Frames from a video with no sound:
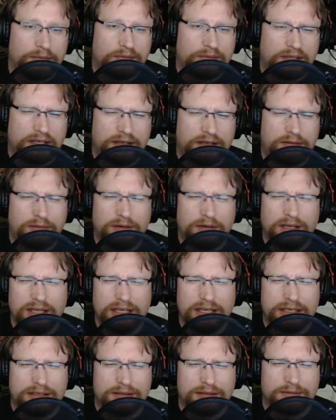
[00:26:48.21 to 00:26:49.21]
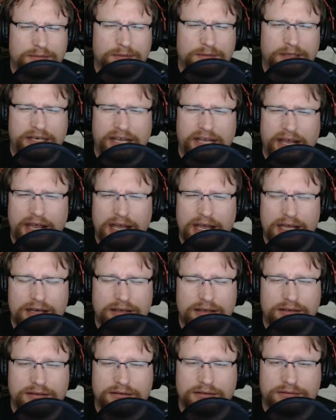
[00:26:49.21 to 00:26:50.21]
Yeah, I'm like, really? You have my
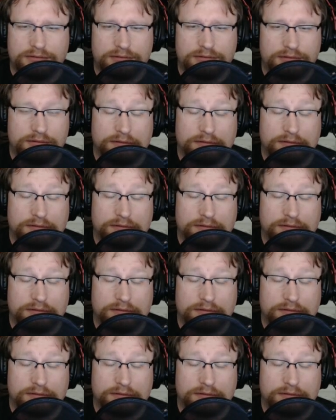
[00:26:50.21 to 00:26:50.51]
dad?